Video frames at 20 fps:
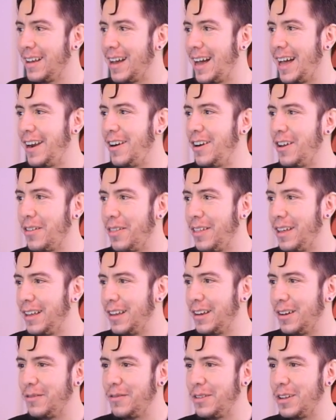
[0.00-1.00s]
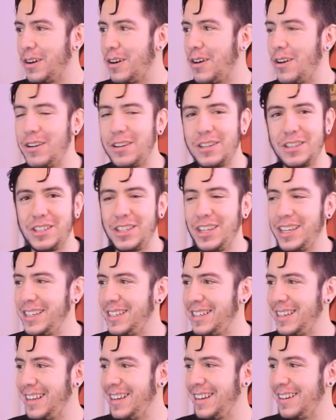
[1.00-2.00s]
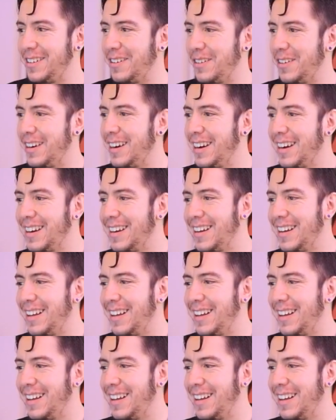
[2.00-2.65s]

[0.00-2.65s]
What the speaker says: I don't know, thinking of the colors changing, or